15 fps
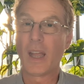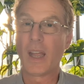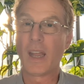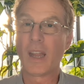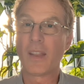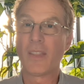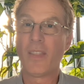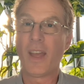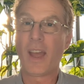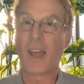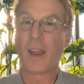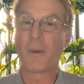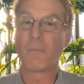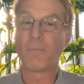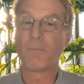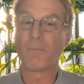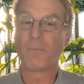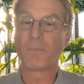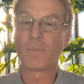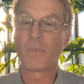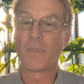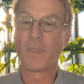and that
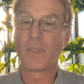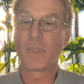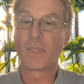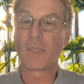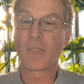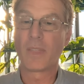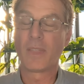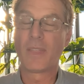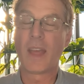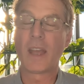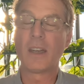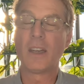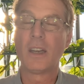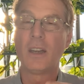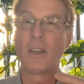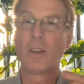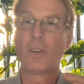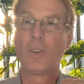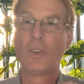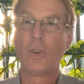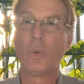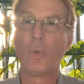they
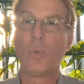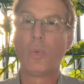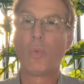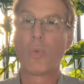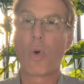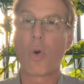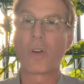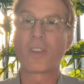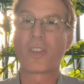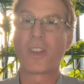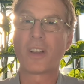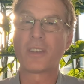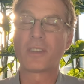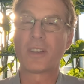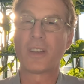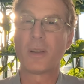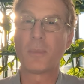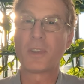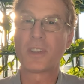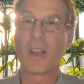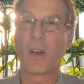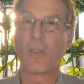didn't do wrong things to
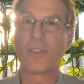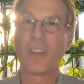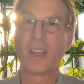themselves.